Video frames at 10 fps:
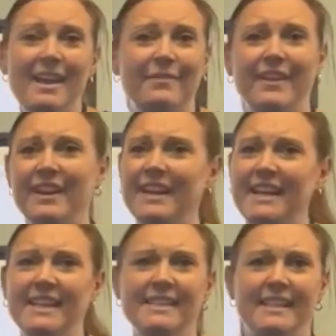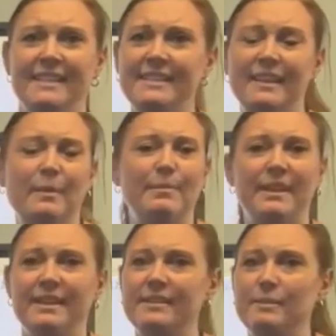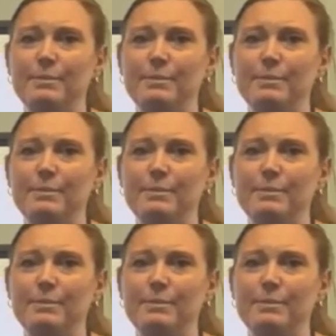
Very easy, seamless